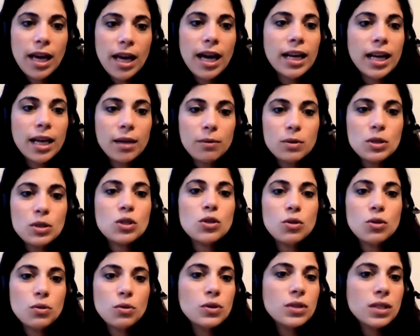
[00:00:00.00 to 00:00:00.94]
And I was
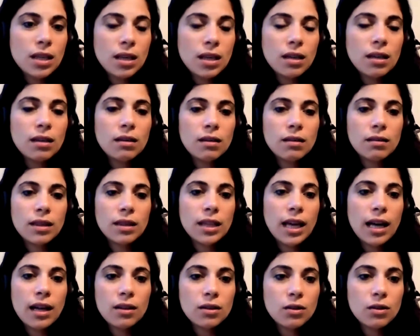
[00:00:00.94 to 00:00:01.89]
using
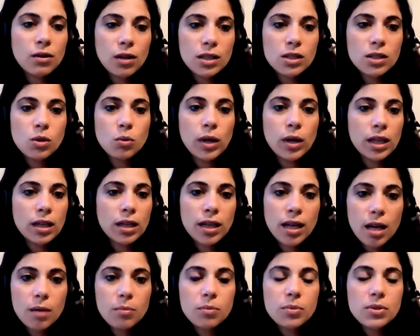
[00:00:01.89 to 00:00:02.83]
the alcohol as a way to
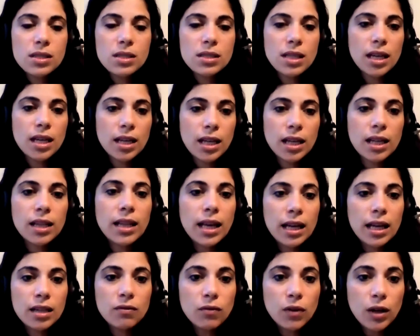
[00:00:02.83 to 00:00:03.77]
compensate in
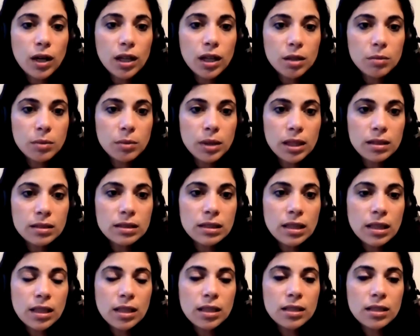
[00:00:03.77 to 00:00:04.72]
that environment
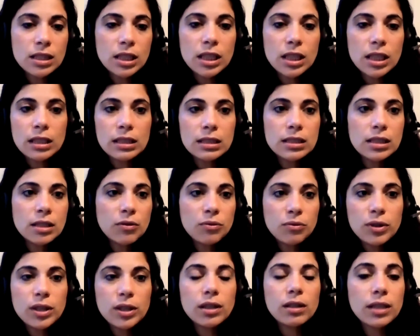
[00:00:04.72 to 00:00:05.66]
to
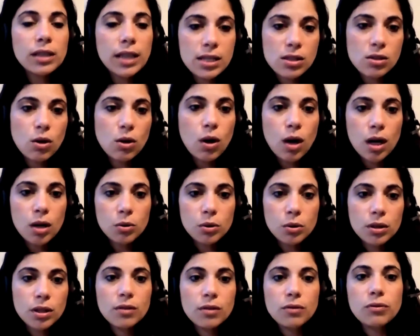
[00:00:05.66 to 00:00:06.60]
feel less
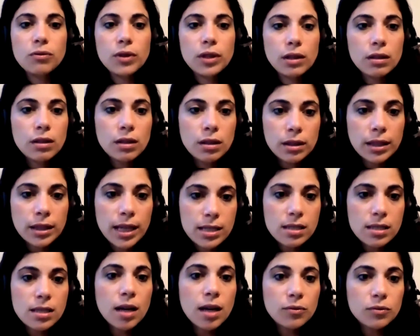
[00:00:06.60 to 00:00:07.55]
awkward and feel
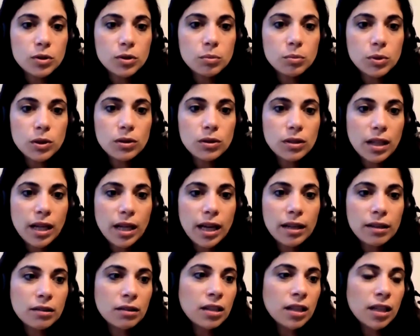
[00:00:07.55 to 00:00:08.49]
less comfortable.
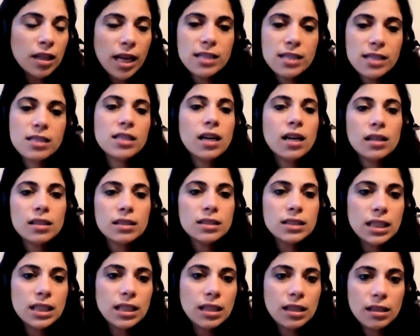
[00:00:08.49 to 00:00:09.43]
And as a young
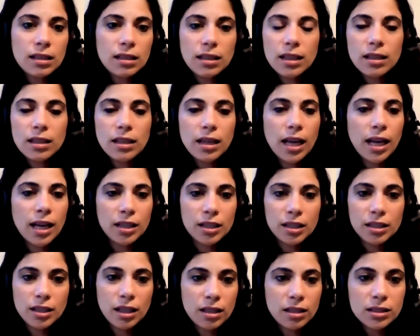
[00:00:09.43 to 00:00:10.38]
teen and a
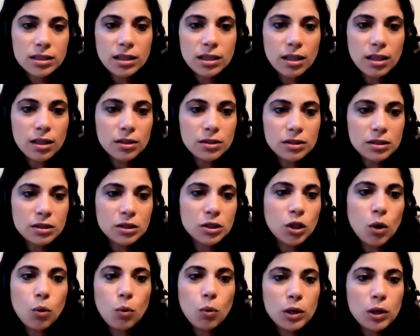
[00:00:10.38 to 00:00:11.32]
young adult, you
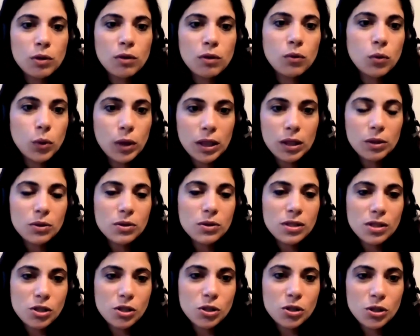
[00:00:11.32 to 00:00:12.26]
don't want to avoid
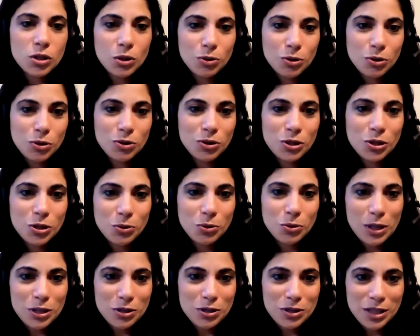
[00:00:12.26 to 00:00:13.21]
those social
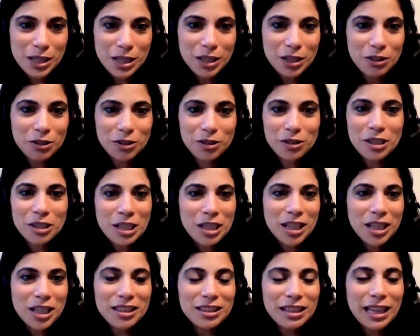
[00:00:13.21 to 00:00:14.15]
situations. Like, your
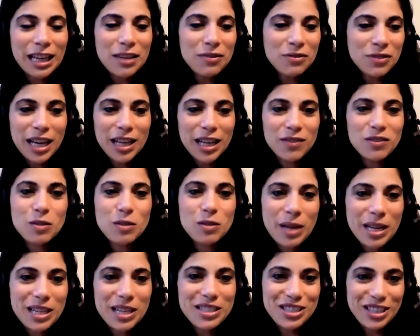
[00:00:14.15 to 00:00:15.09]
life kind of
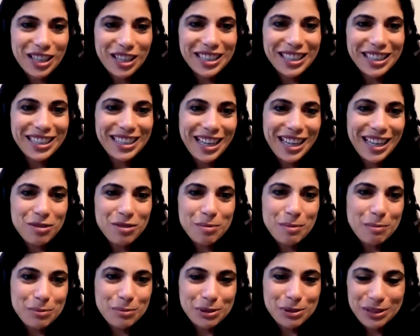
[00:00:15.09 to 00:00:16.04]
depends on it. I
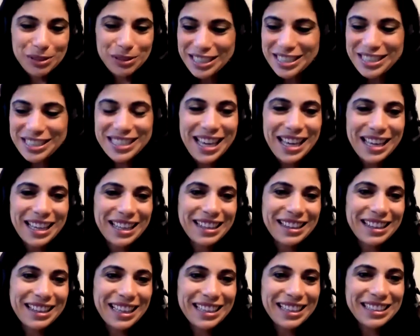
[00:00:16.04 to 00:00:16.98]
remember like
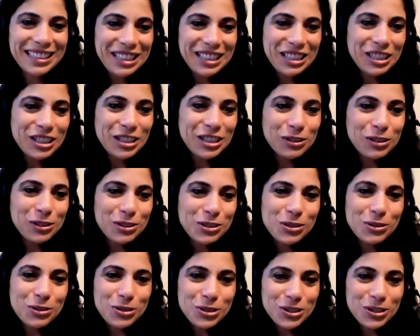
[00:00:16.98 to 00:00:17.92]
saying that, your
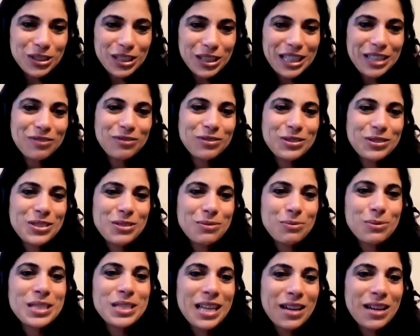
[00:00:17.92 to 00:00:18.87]
social life
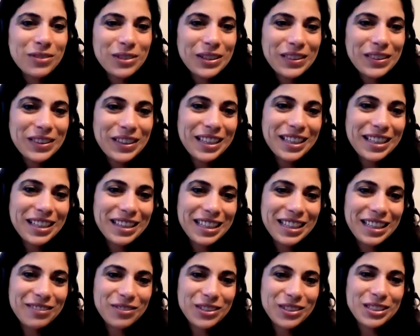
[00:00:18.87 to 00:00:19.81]
was everything. And
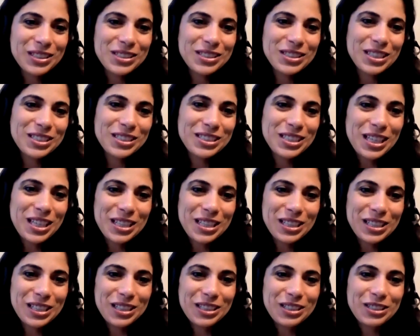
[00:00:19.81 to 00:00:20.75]
that really
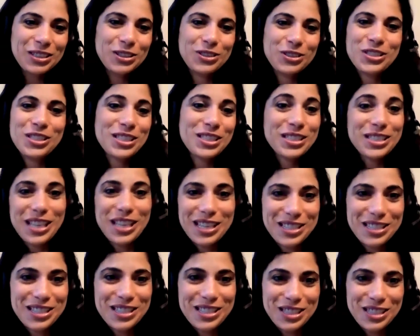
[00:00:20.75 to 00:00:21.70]
dictated your
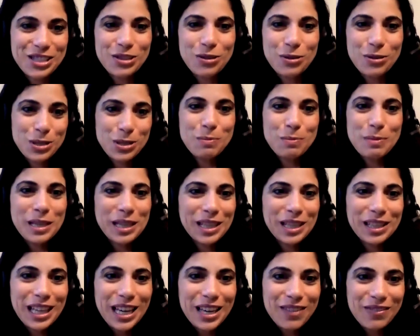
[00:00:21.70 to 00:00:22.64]
success, so to speak,
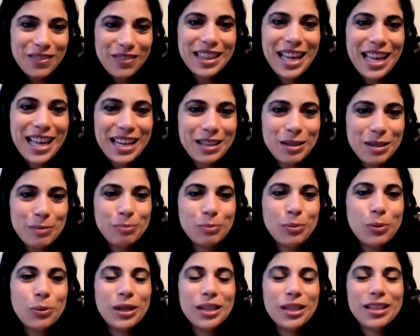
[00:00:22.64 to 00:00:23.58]
in life at that
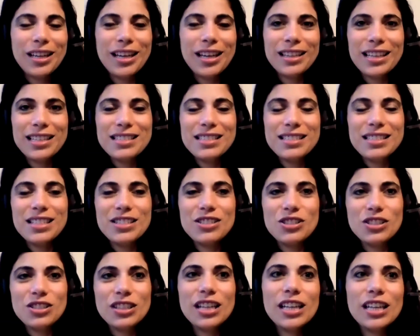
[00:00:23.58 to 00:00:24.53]
point, at that
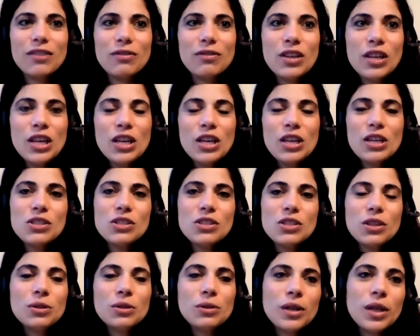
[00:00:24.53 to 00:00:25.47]
stage in life.
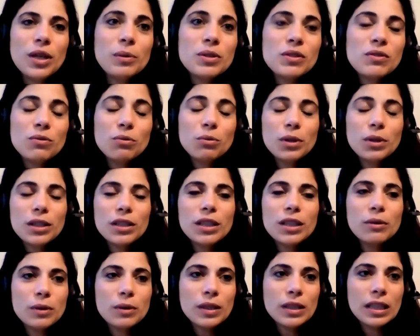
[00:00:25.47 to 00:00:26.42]
So it was
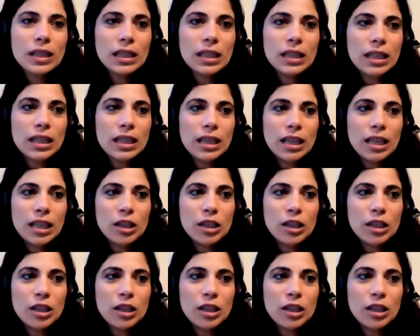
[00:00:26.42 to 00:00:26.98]
really, really,